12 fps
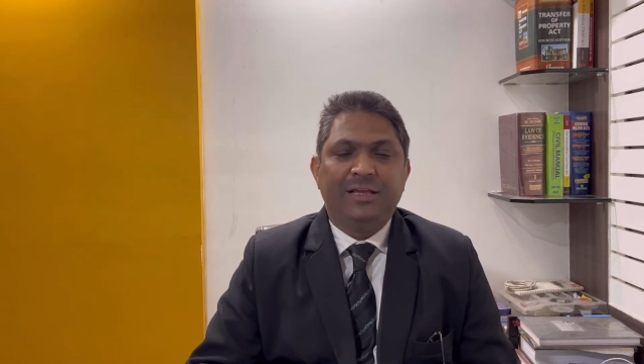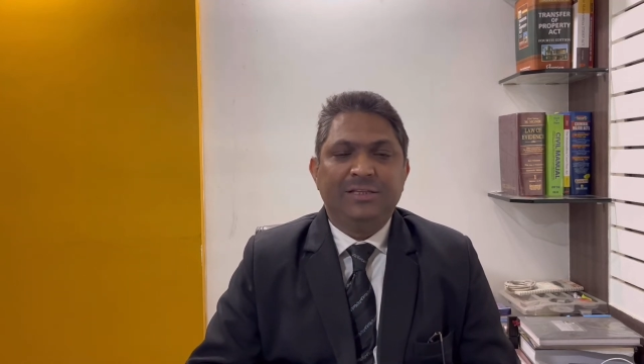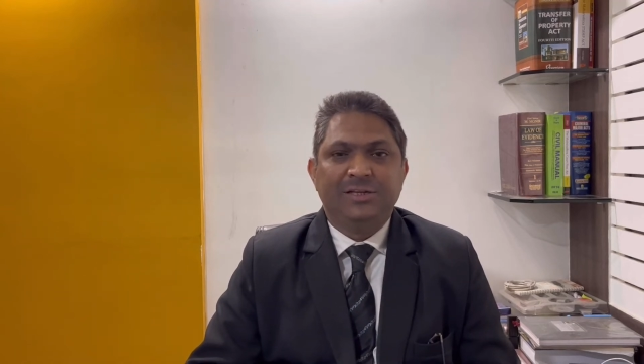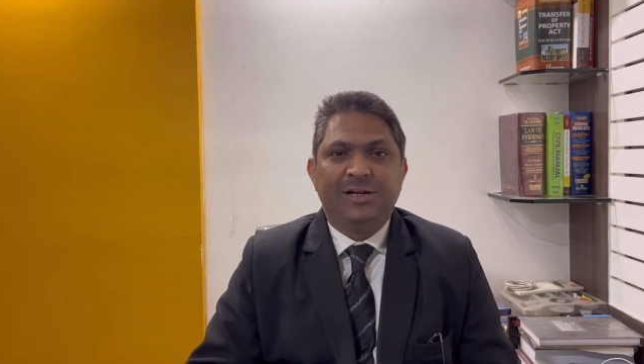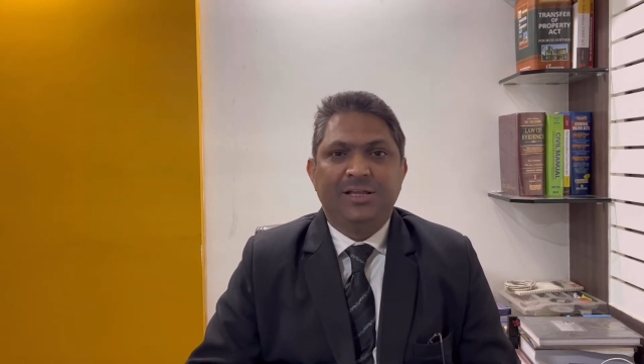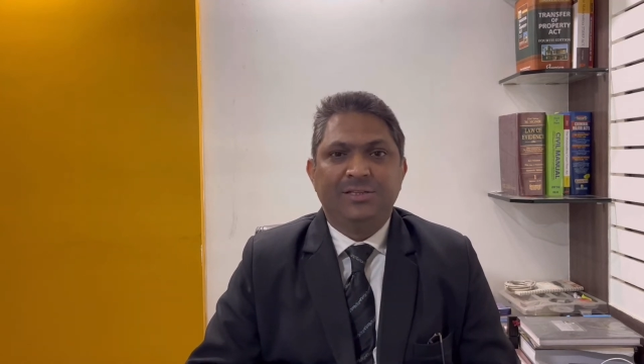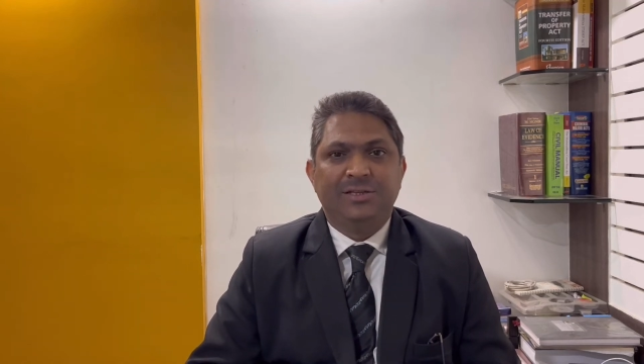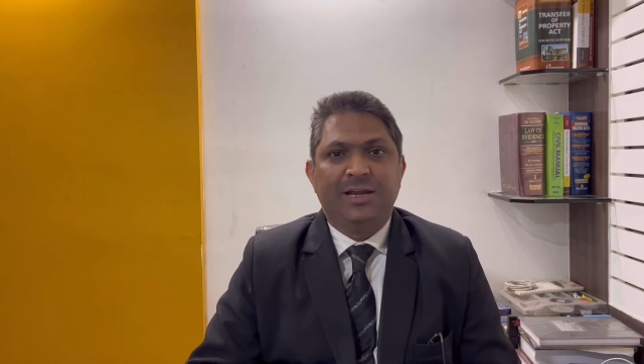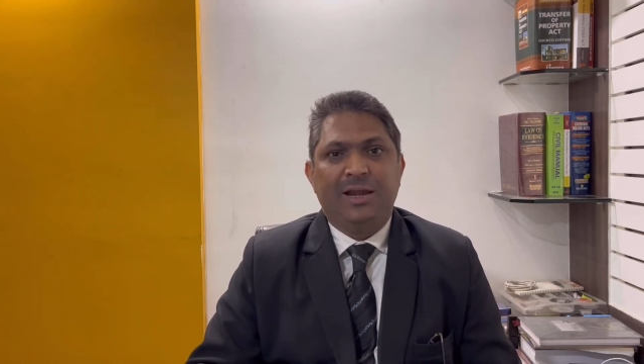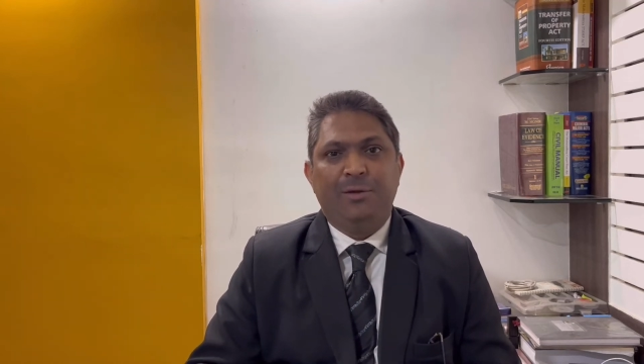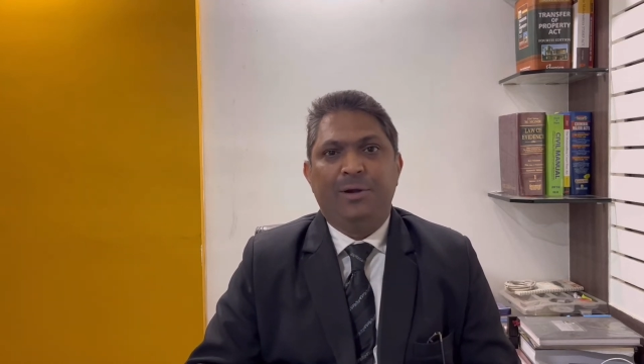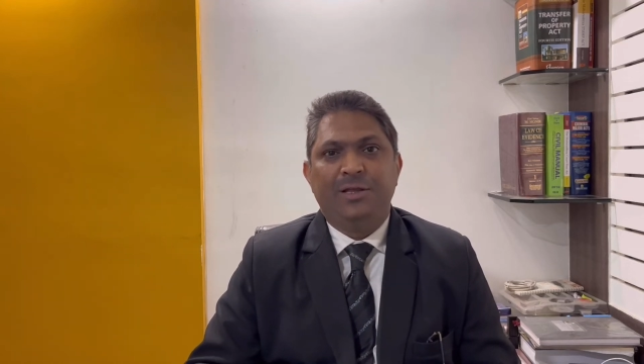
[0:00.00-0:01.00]
incident in
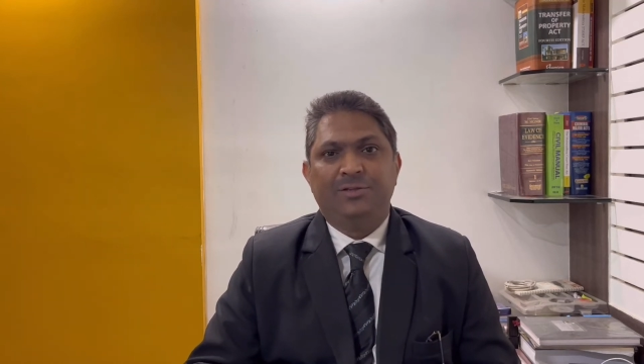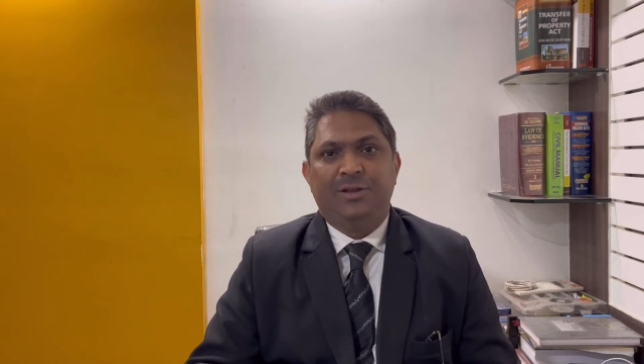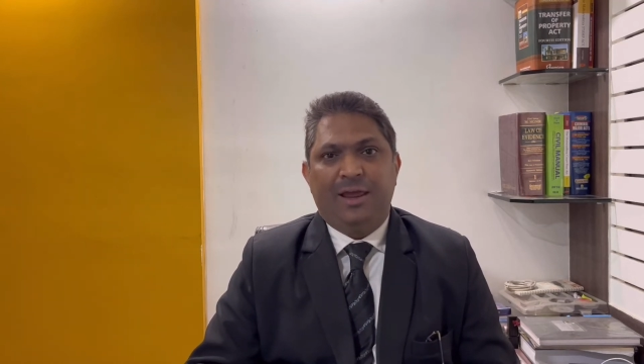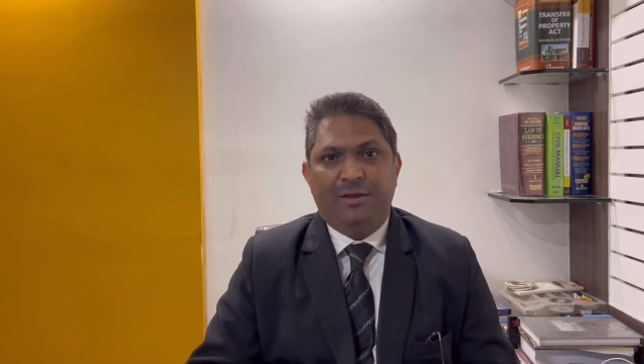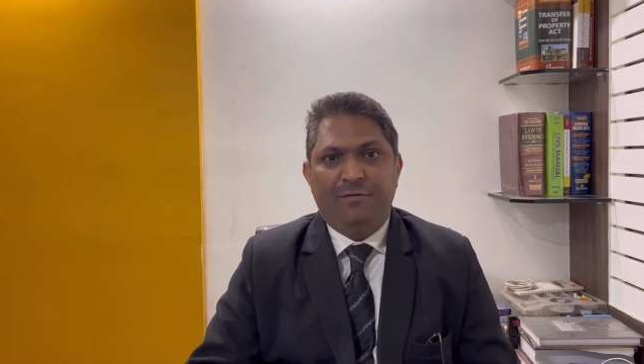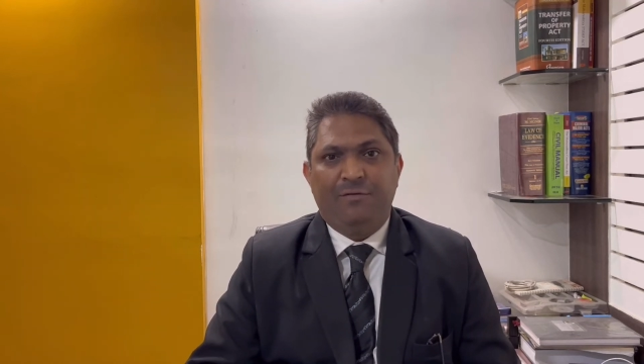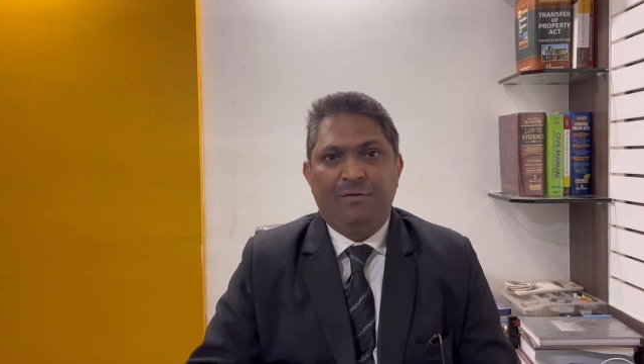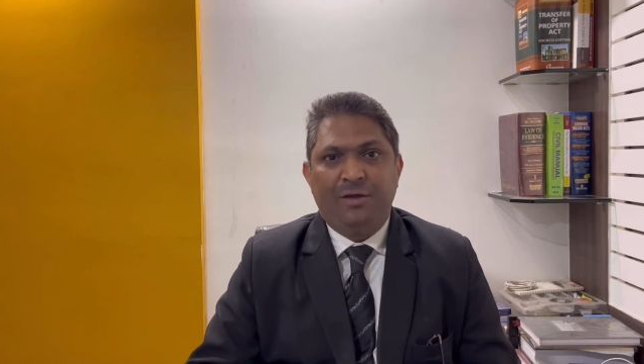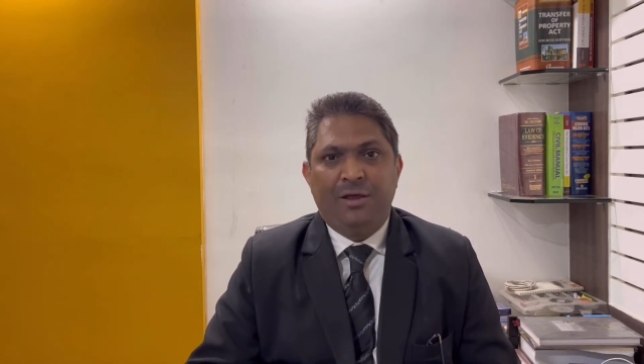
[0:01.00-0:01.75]
anybody's life.